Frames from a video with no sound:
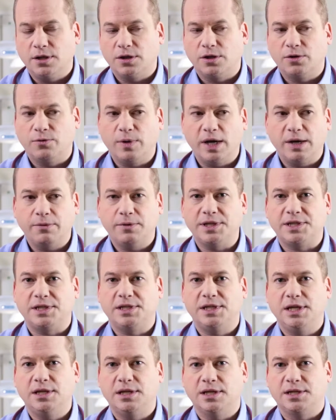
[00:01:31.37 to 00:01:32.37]
The way we
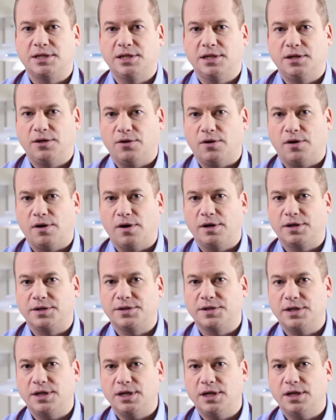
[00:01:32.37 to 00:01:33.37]
see this in
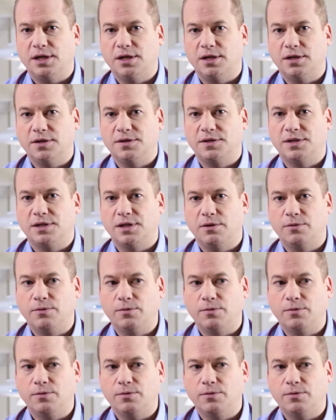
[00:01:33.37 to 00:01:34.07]
dogs is